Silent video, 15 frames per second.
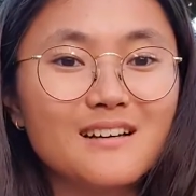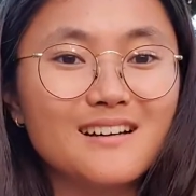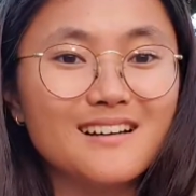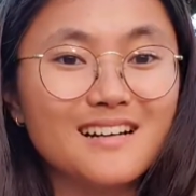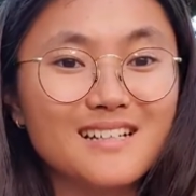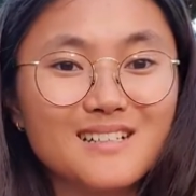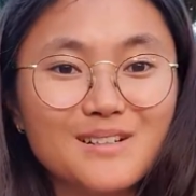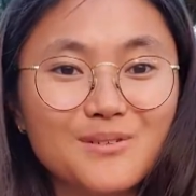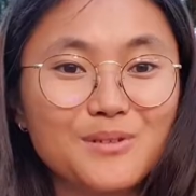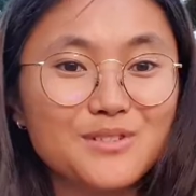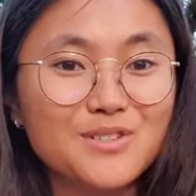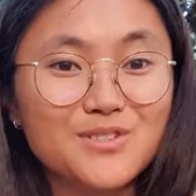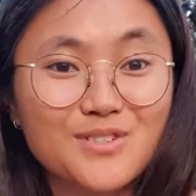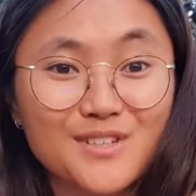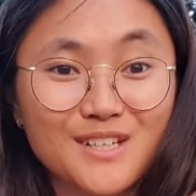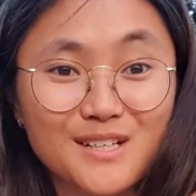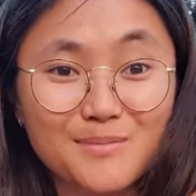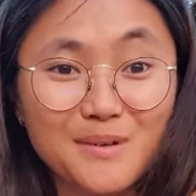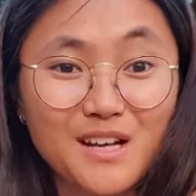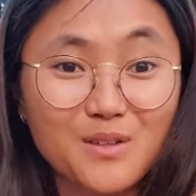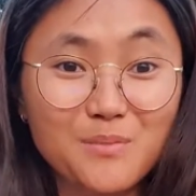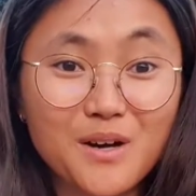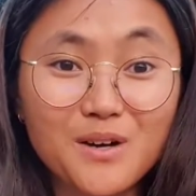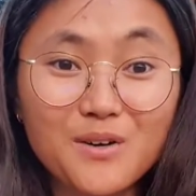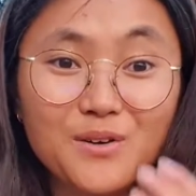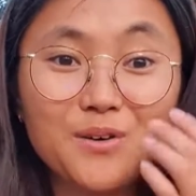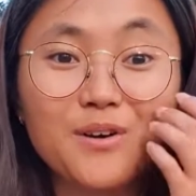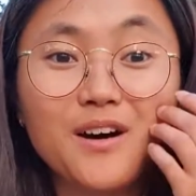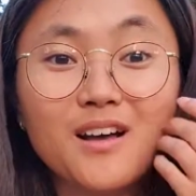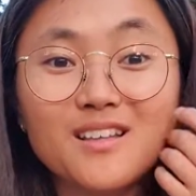I don't know what you're talking about, Margot,
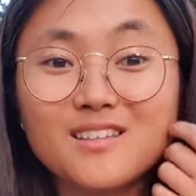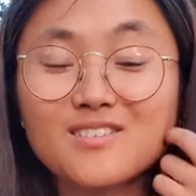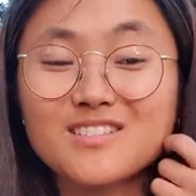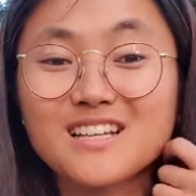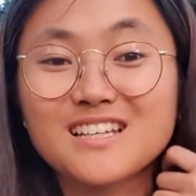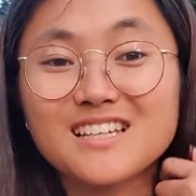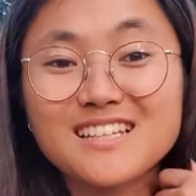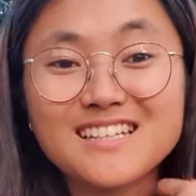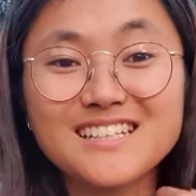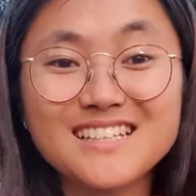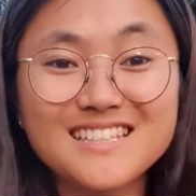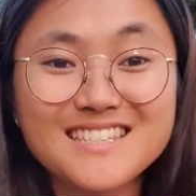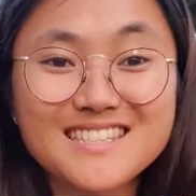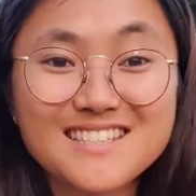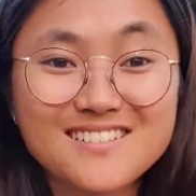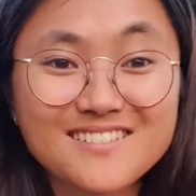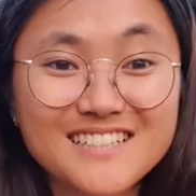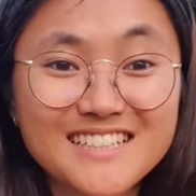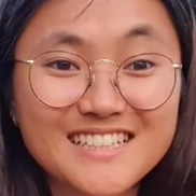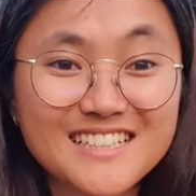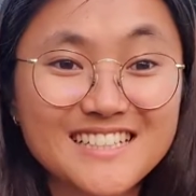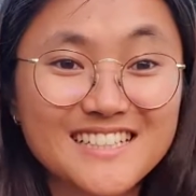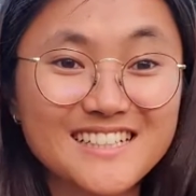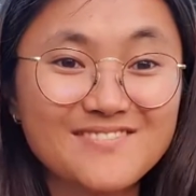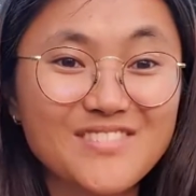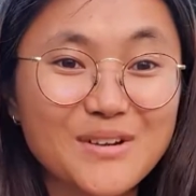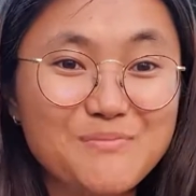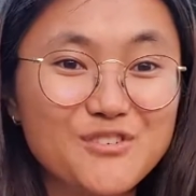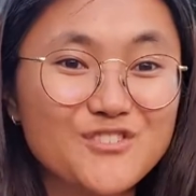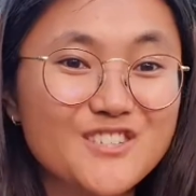and I was like sorry,
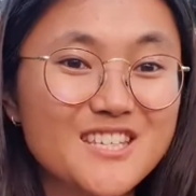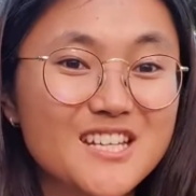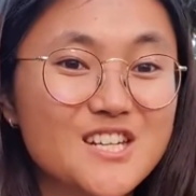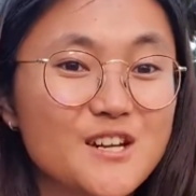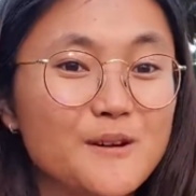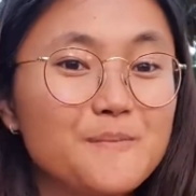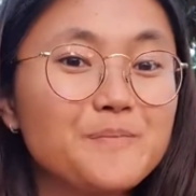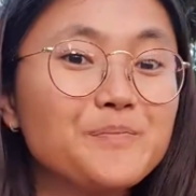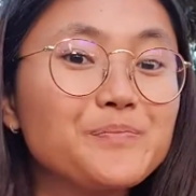my pronunciation.